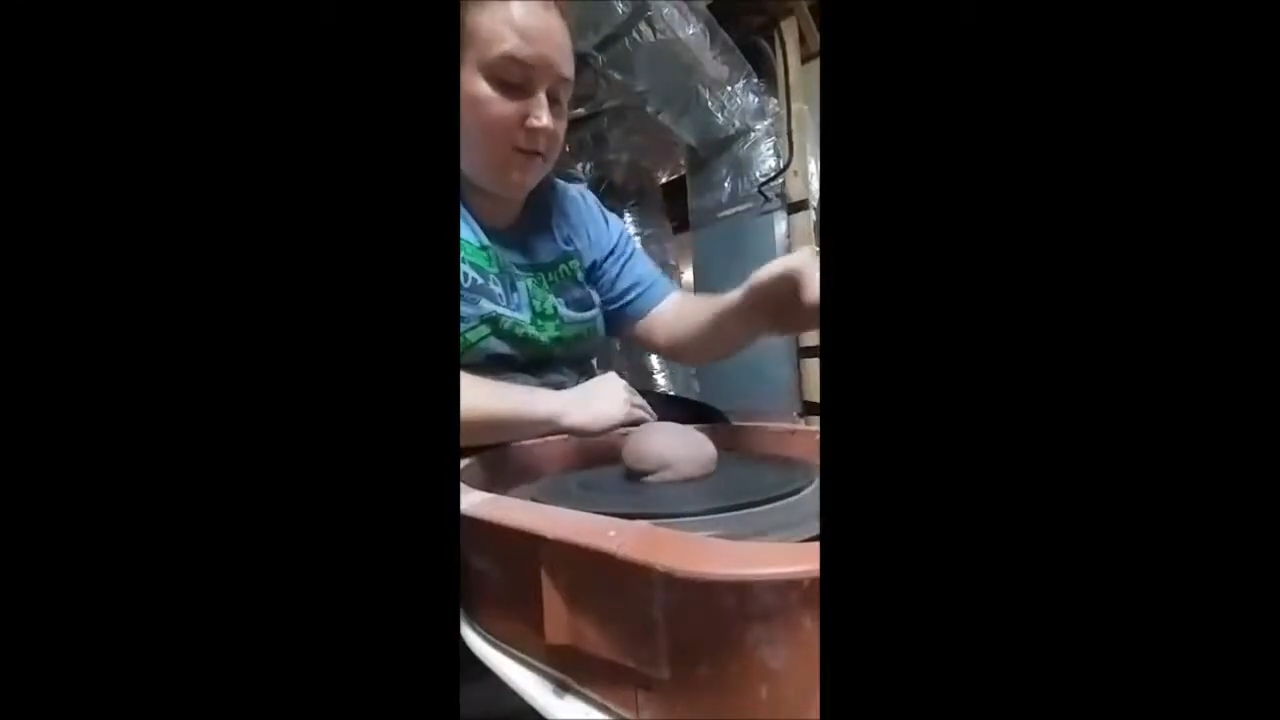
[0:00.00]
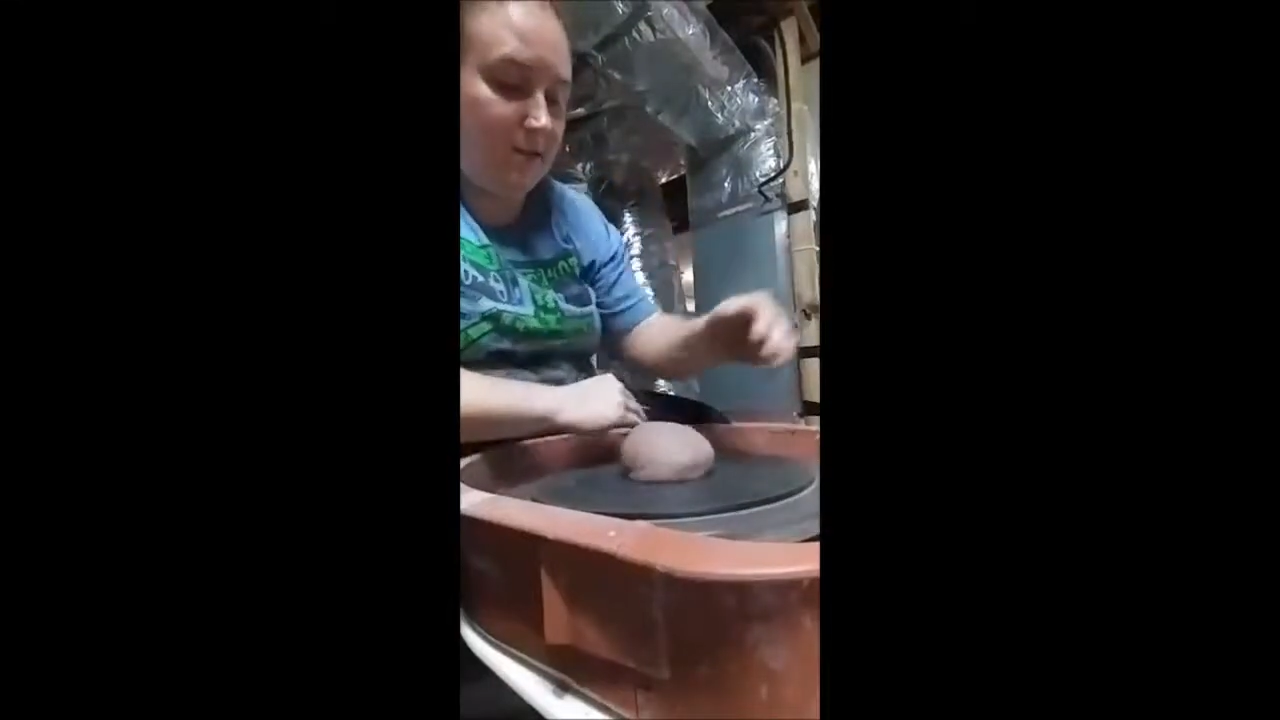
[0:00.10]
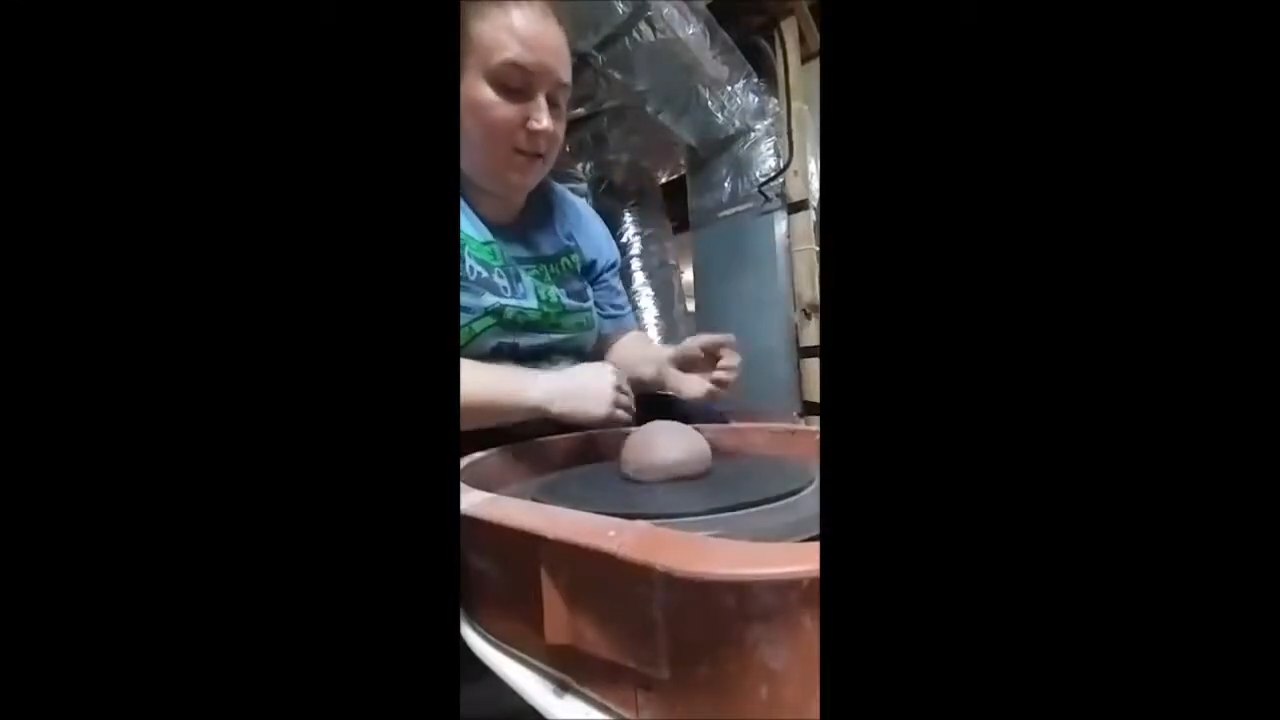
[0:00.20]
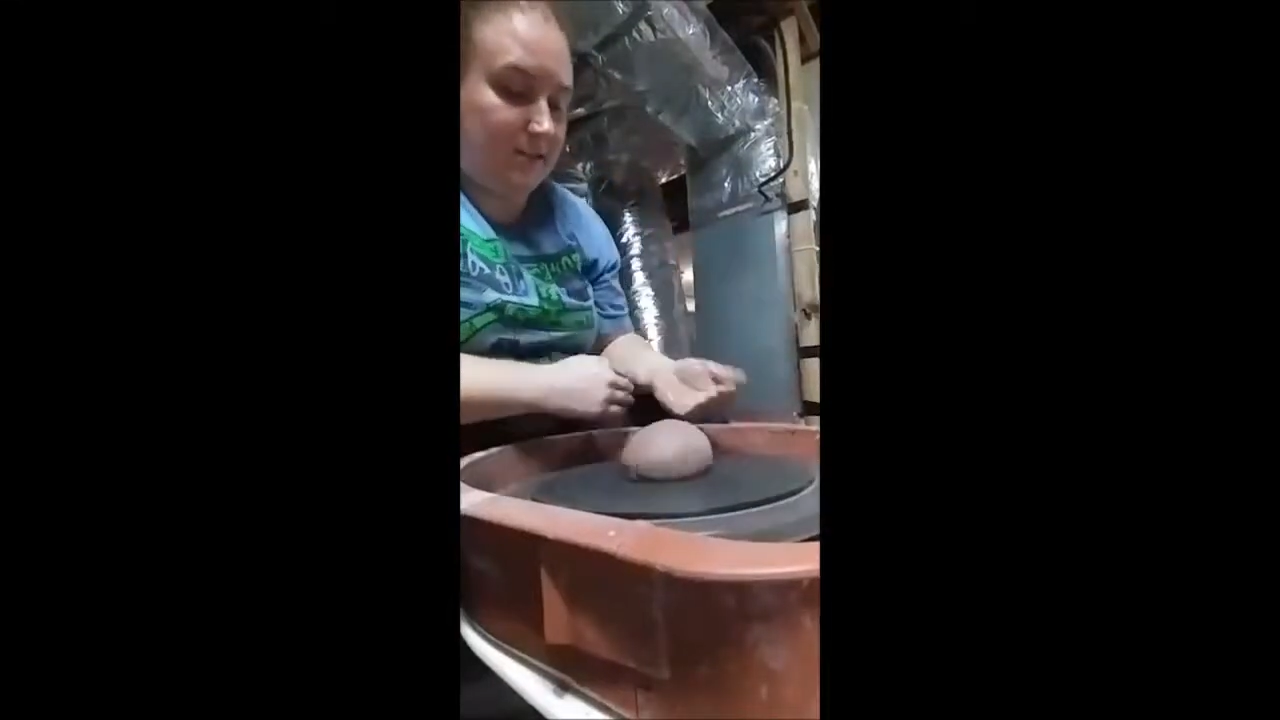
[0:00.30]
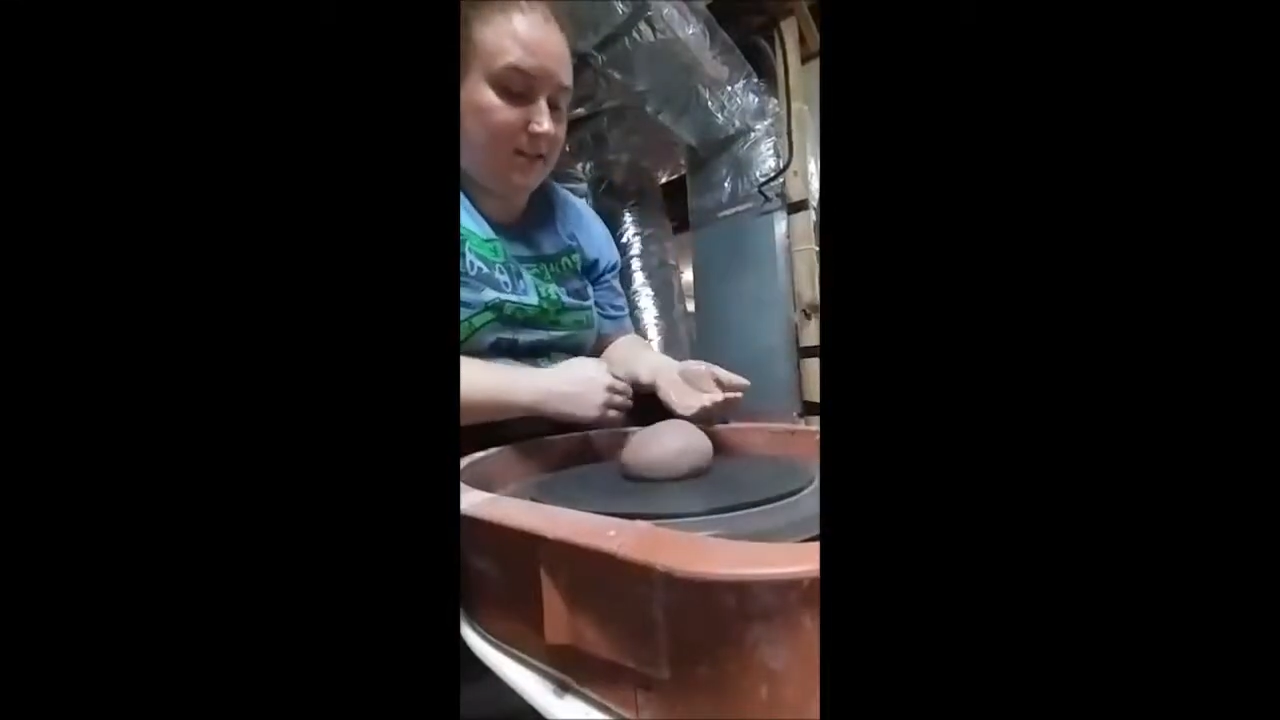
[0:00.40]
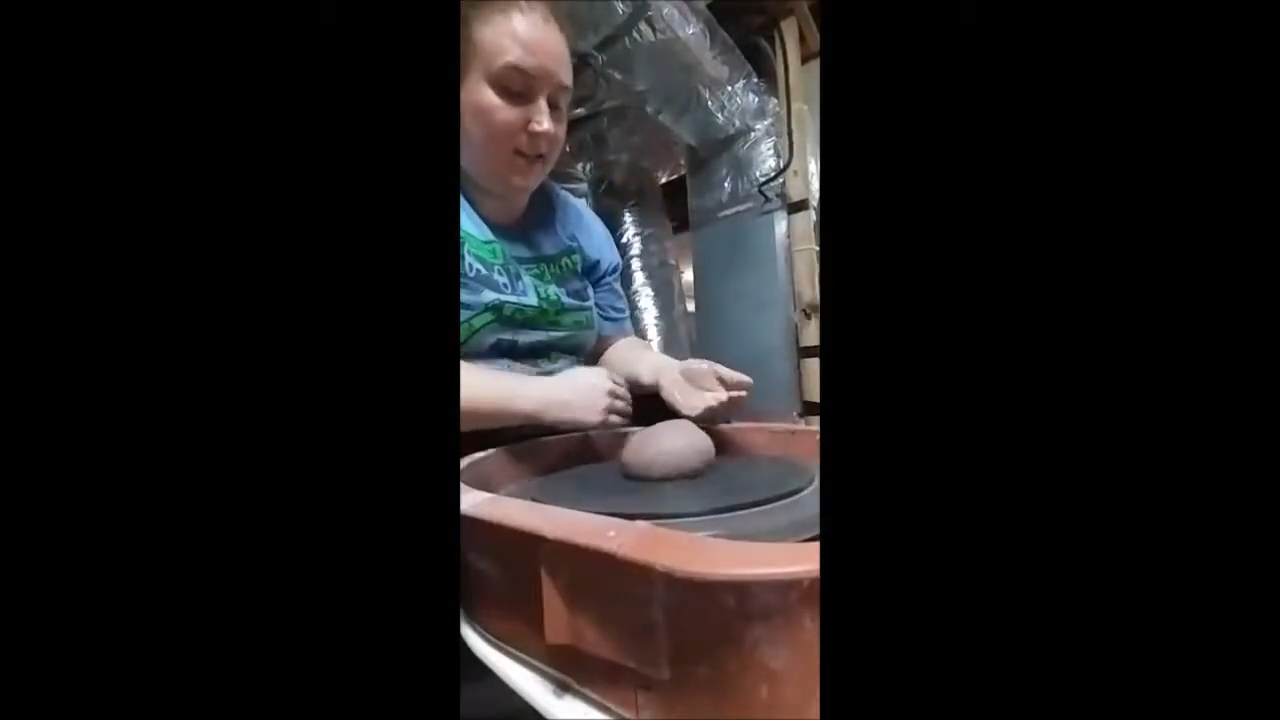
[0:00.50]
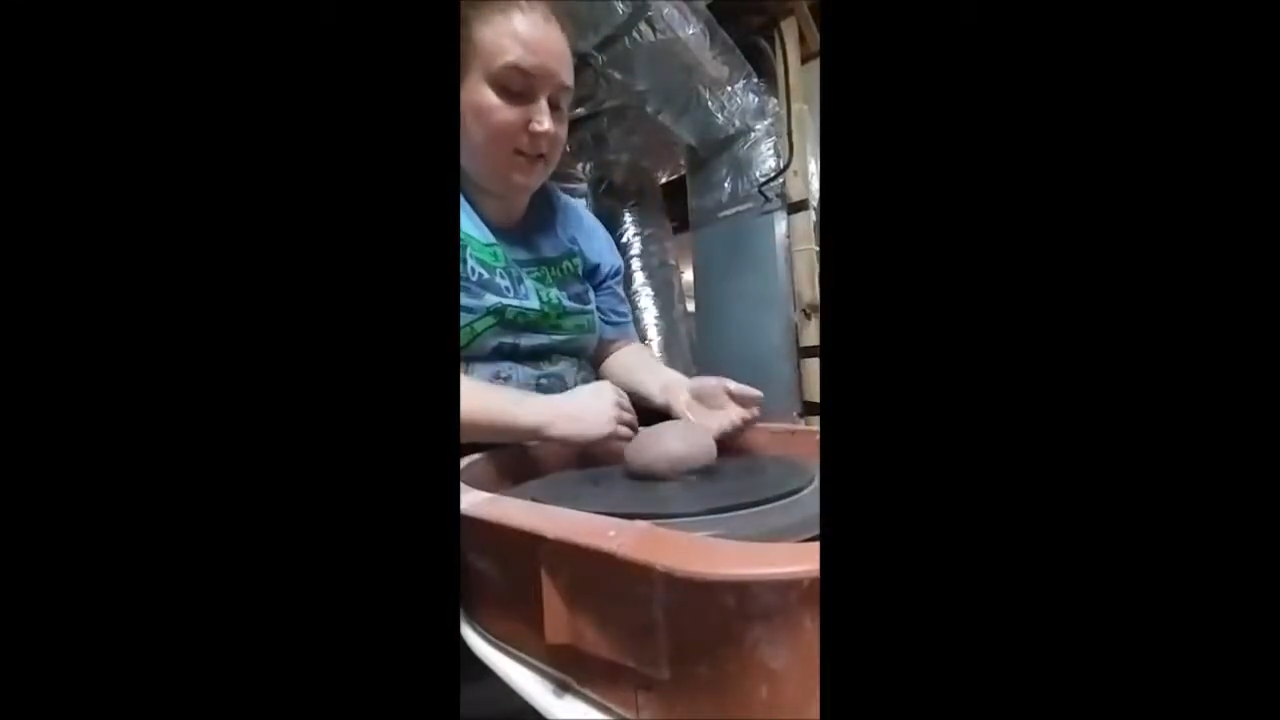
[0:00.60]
done is kind